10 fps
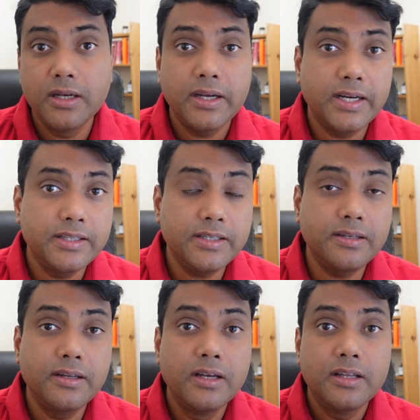And
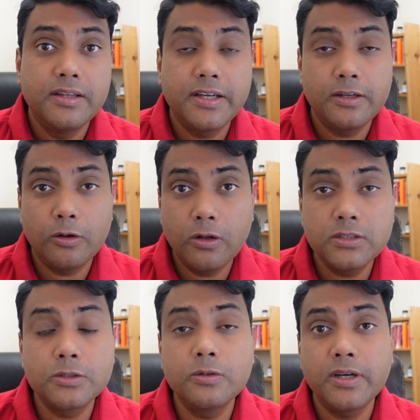then they can
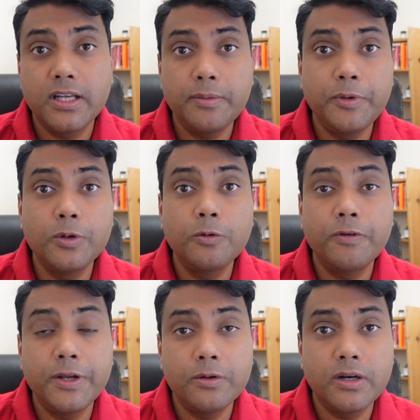also help you
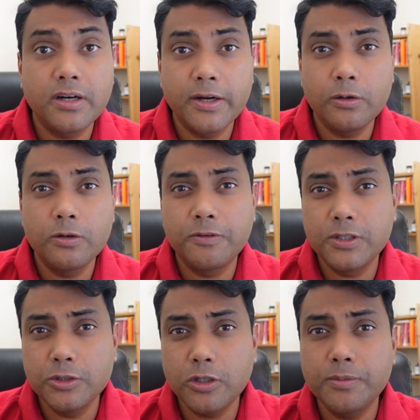when you are trying to look for
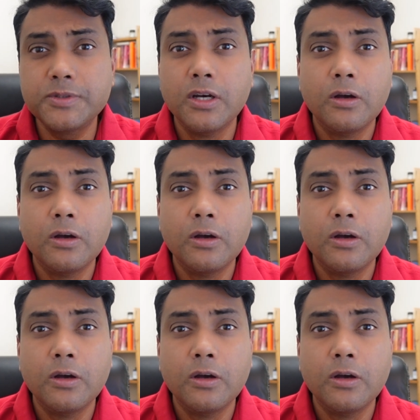jobs,